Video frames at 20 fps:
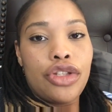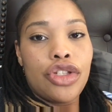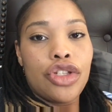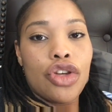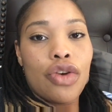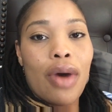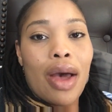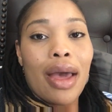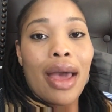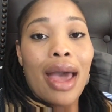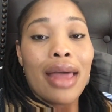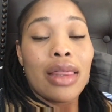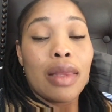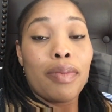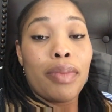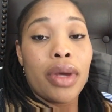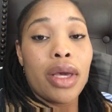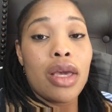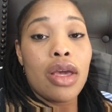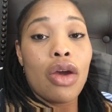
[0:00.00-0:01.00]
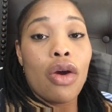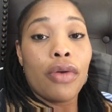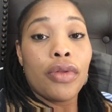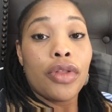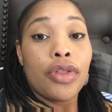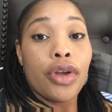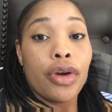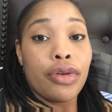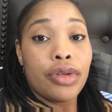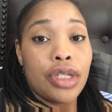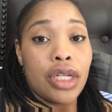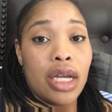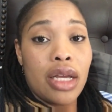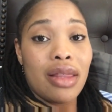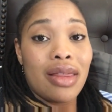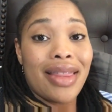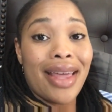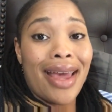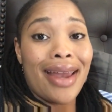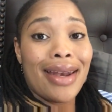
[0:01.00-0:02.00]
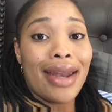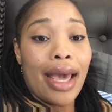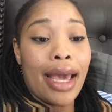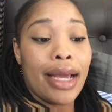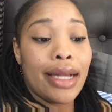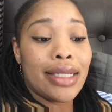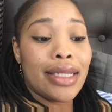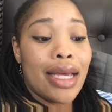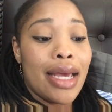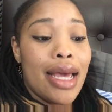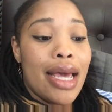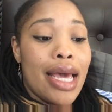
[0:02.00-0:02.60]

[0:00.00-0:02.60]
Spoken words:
so I got the peak on the 13th that night,